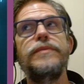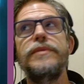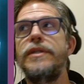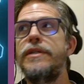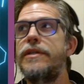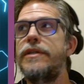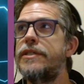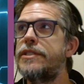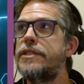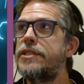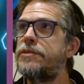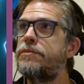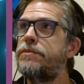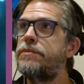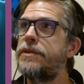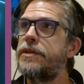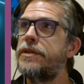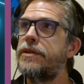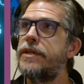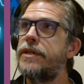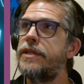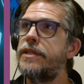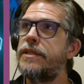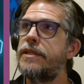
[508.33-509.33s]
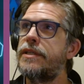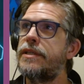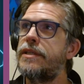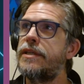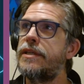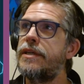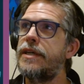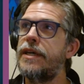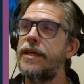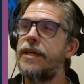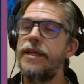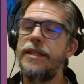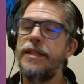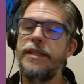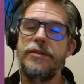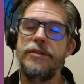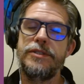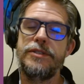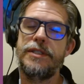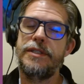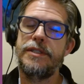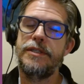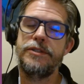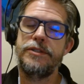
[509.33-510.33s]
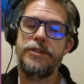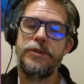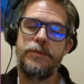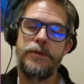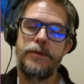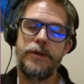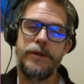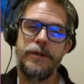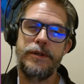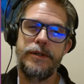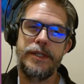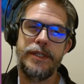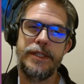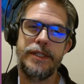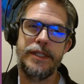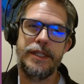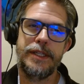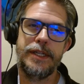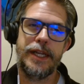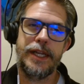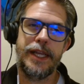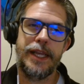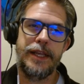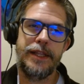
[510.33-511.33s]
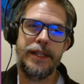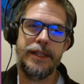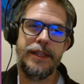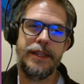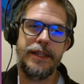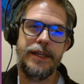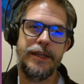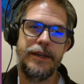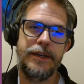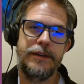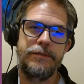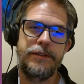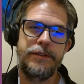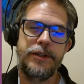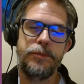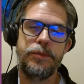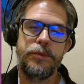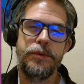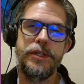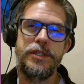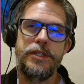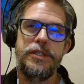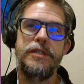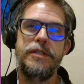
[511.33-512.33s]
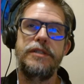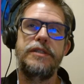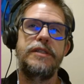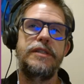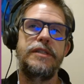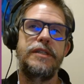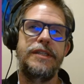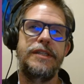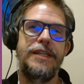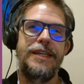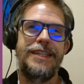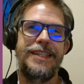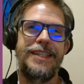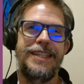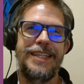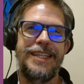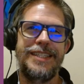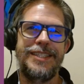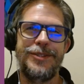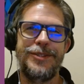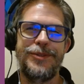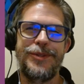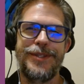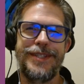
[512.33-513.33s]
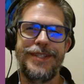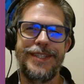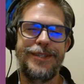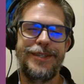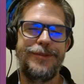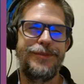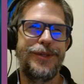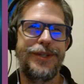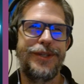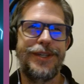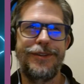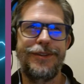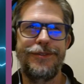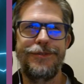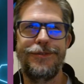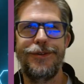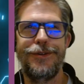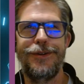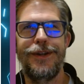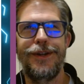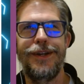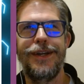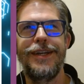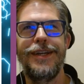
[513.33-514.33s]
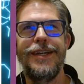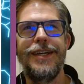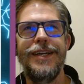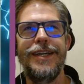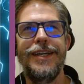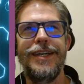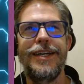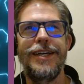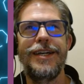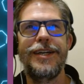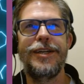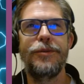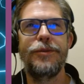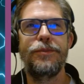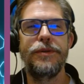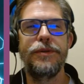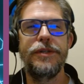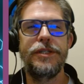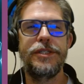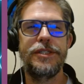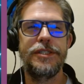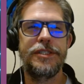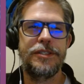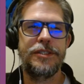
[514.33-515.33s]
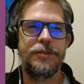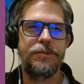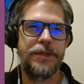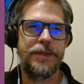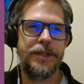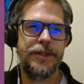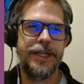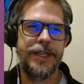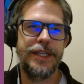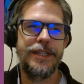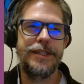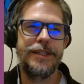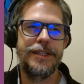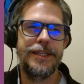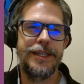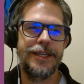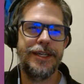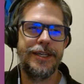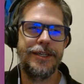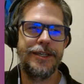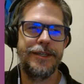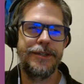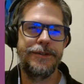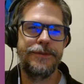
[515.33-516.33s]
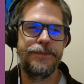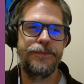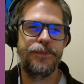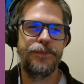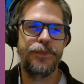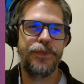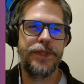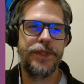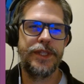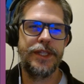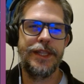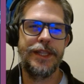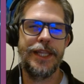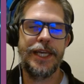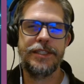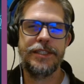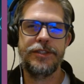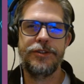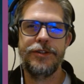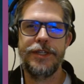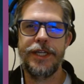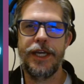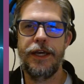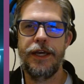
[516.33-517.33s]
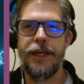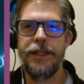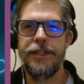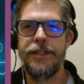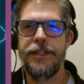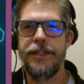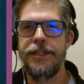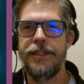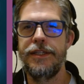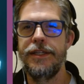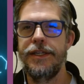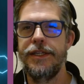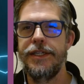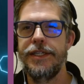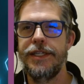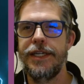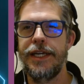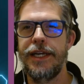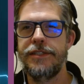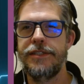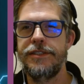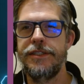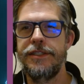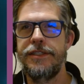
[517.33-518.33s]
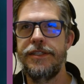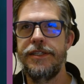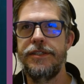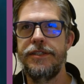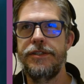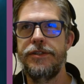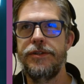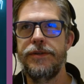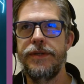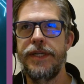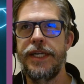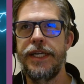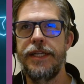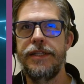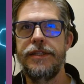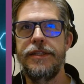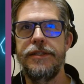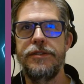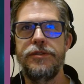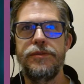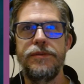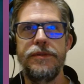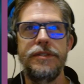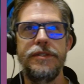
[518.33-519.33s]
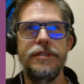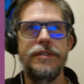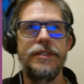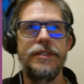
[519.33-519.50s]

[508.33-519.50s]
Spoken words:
a spirit? There's a word that I can't think of. Capricious. That's the word that I'm looking for. A capricious spirit, the lesser god that actually didn't create this one,